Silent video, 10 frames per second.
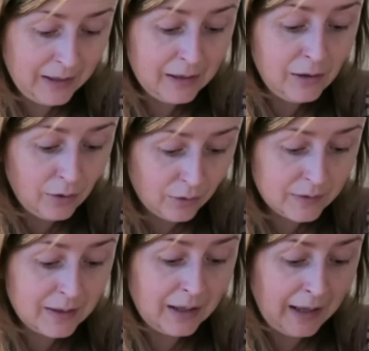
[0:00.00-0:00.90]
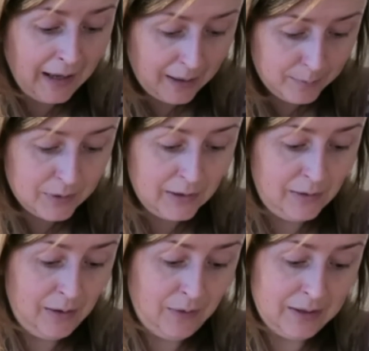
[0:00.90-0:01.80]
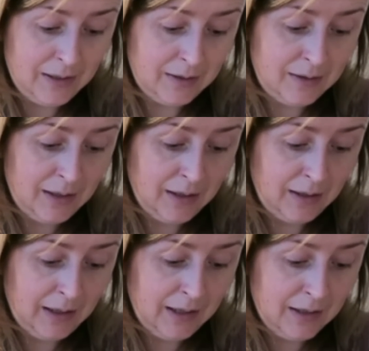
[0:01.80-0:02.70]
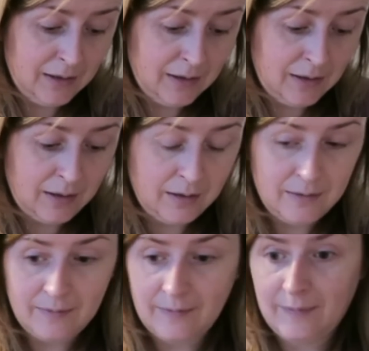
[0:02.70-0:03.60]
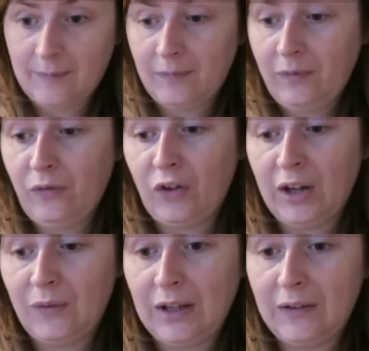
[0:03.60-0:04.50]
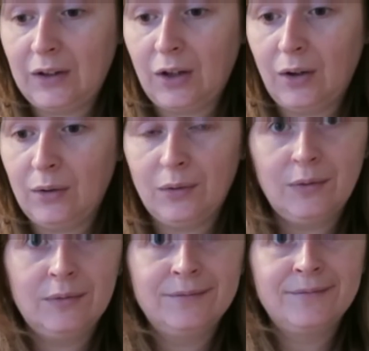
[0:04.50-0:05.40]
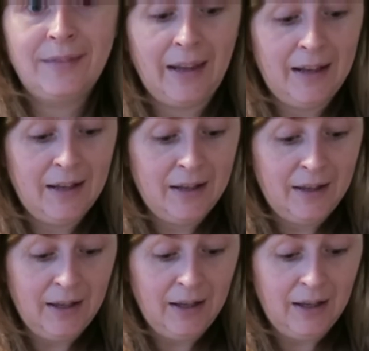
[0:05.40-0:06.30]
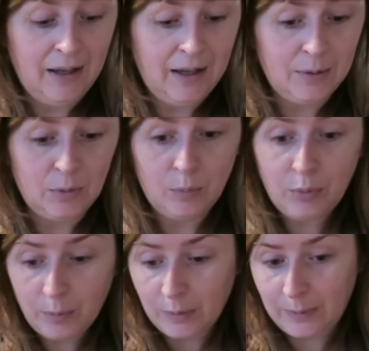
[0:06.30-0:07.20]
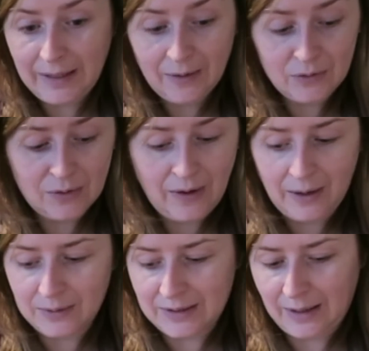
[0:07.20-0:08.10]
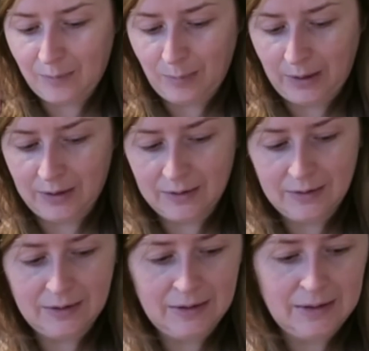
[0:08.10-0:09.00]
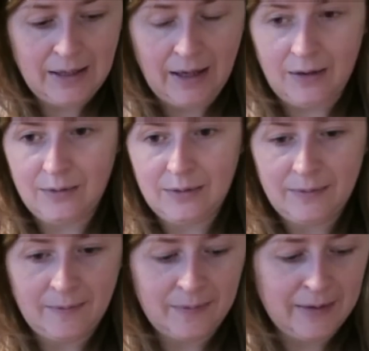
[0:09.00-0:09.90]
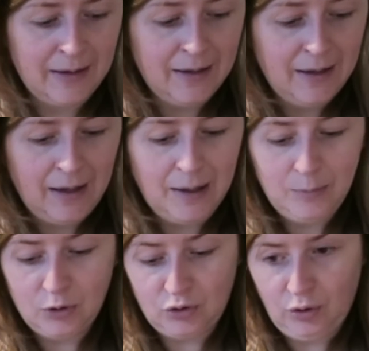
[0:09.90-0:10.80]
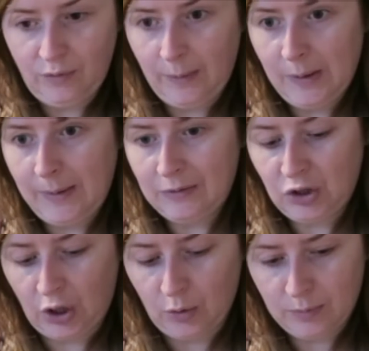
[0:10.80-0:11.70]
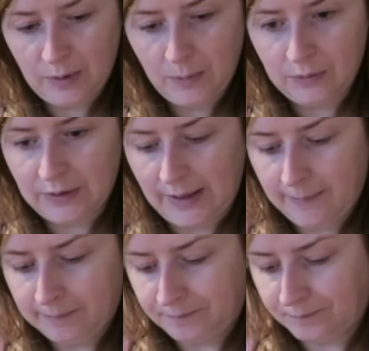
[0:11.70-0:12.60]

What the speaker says: it looks absolutely fantastic, and 5 years ago I would probably have devoured it, but now I'm not sure if I'm going to be able to cope, so we'll see.